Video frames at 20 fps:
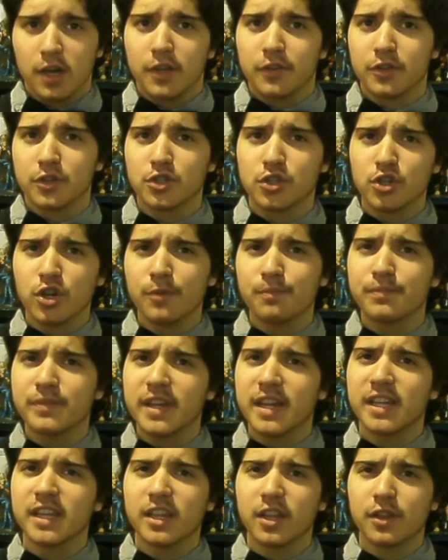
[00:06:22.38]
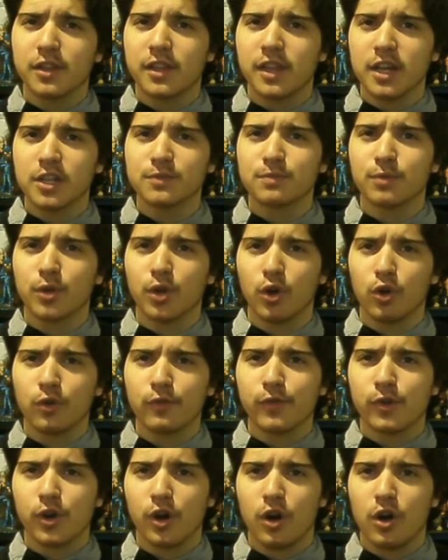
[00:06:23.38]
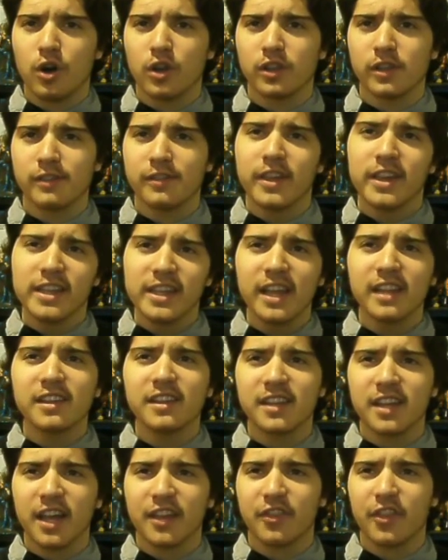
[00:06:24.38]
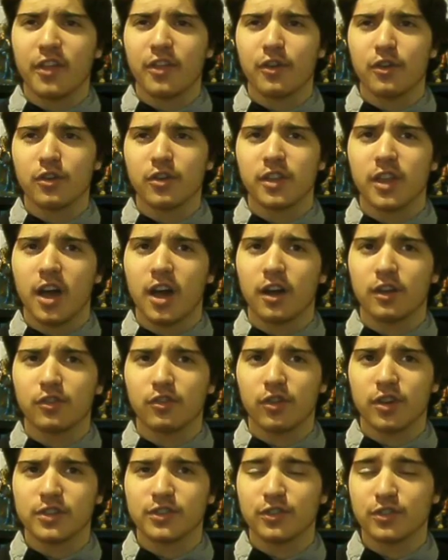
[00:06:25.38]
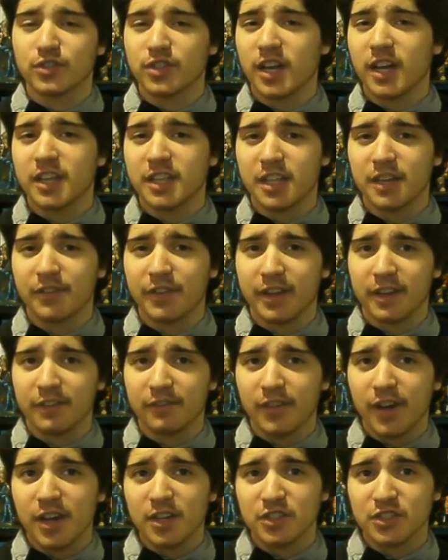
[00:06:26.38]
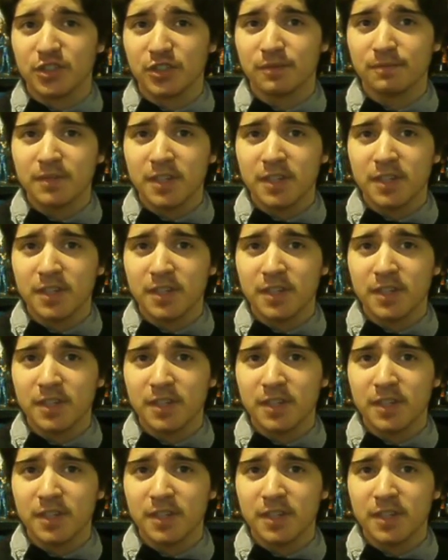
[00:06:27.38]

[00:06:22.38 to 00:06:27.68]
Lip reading: The script needed a desperate overhaul, and they needed to get the Third Doctor as their scientific advisor.